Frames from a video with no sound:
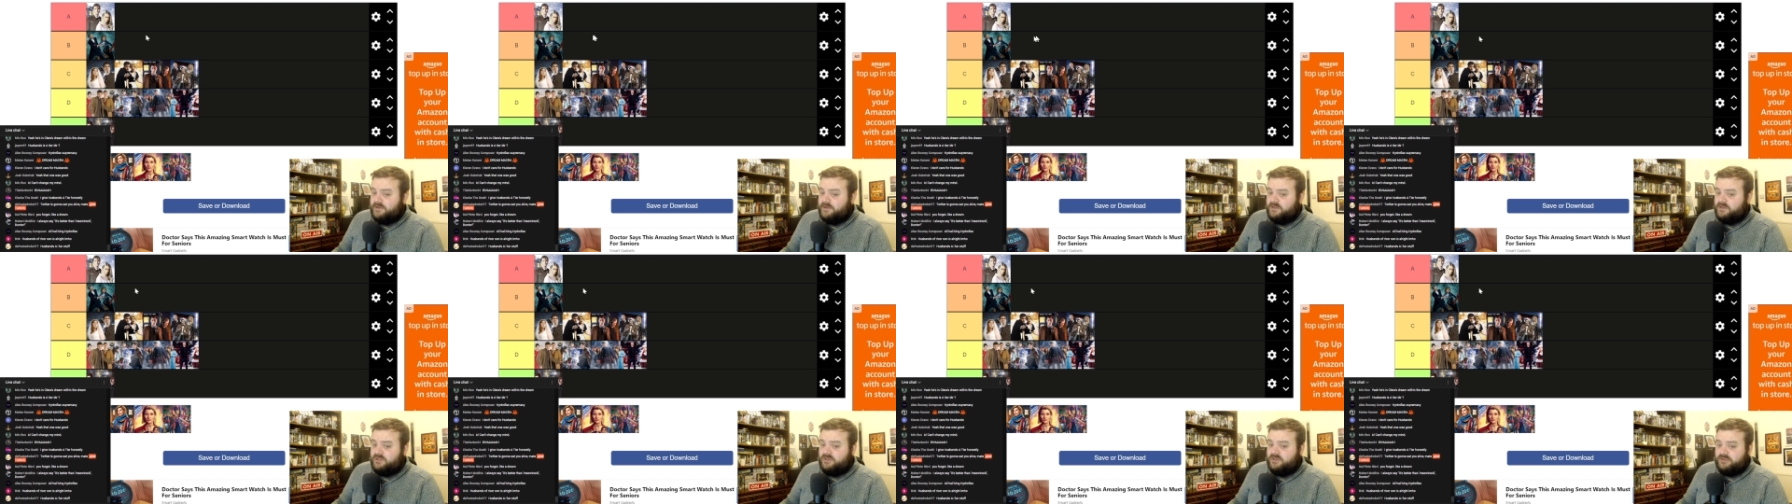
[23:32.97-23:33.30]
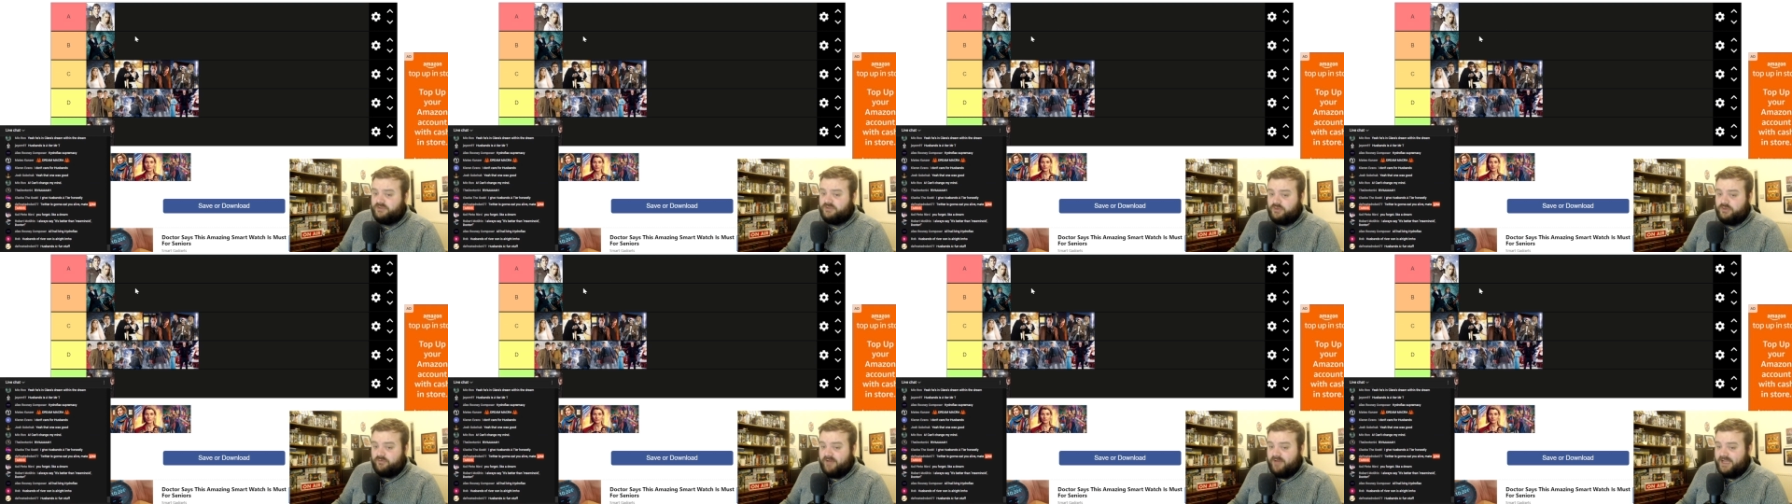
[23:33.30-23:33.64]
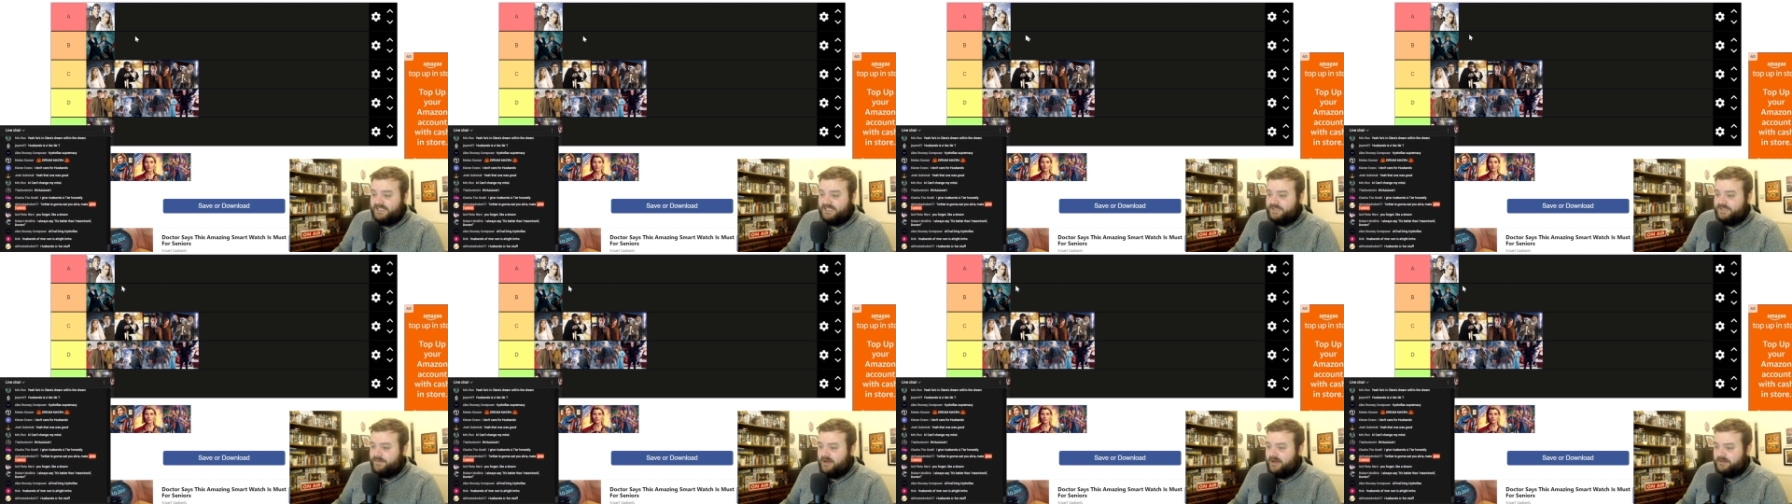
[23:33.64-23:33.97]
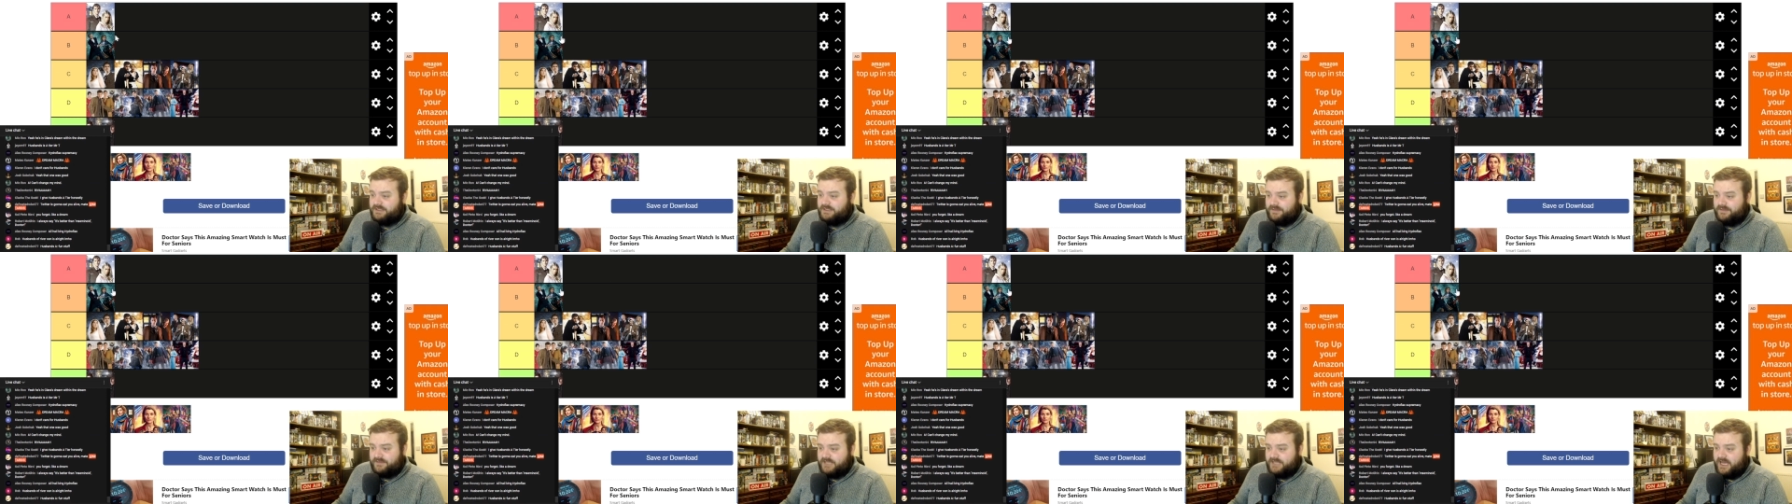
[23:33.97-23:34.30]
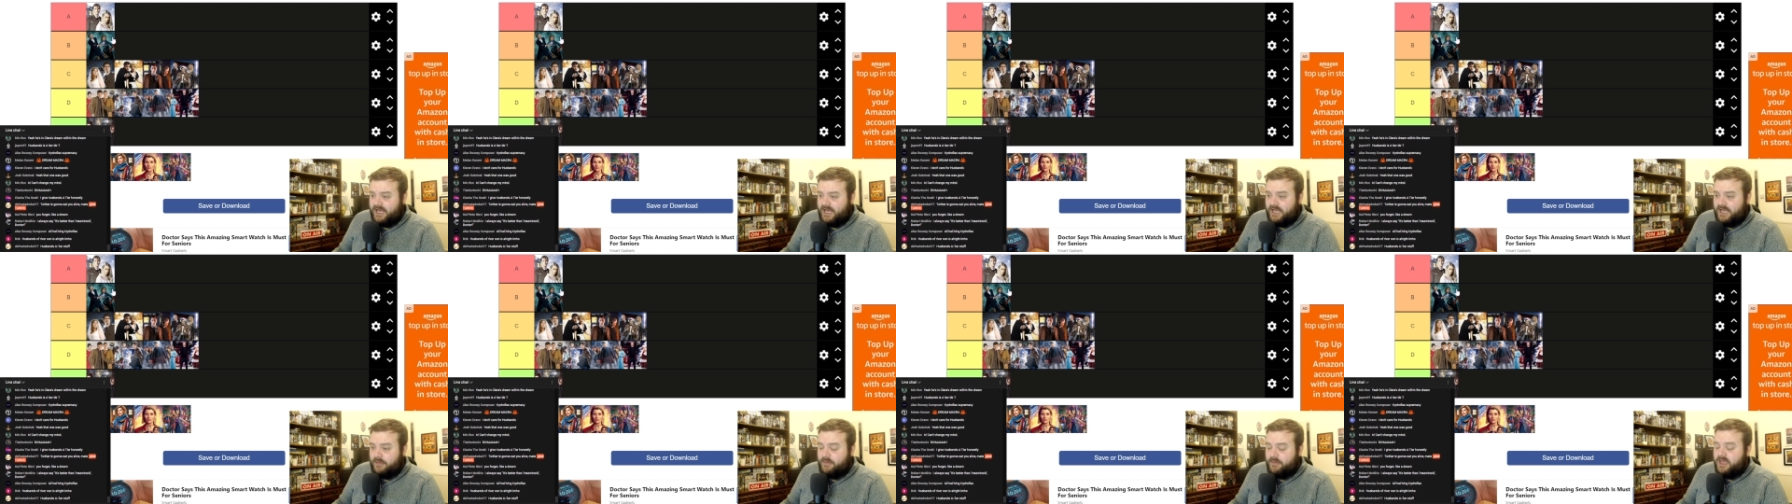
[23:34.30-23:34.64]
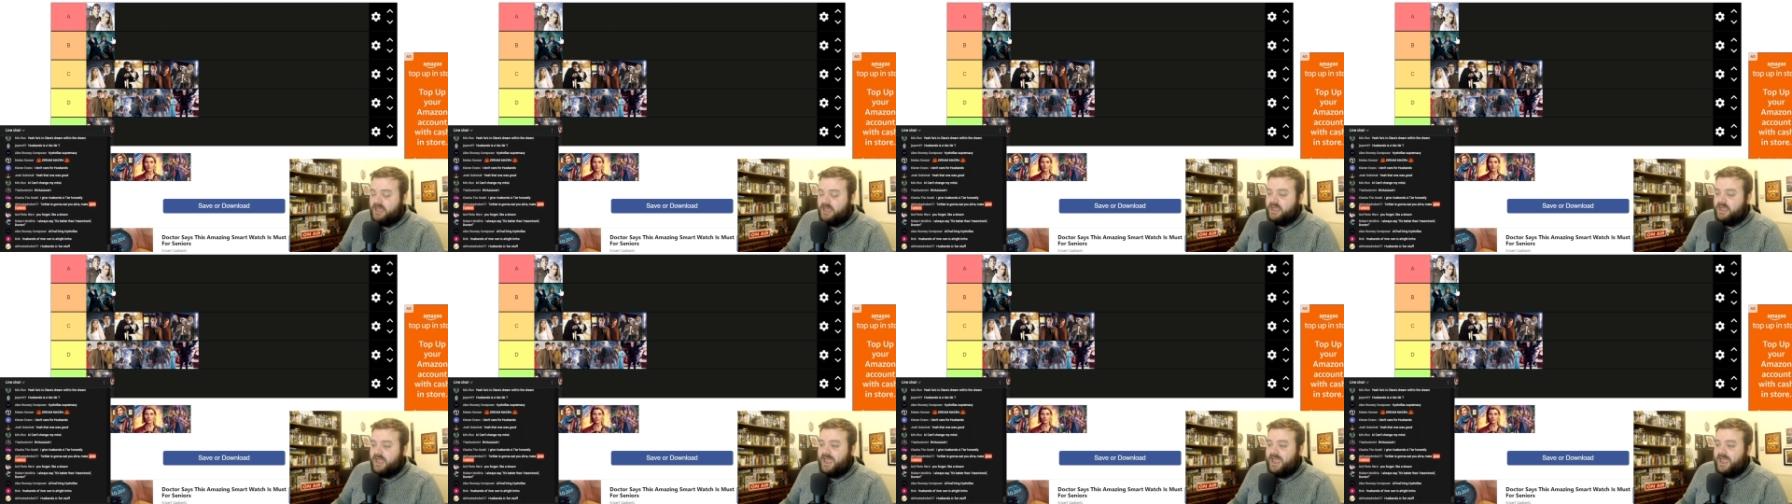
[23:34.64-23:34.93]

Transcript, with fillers: for just the right amount of time.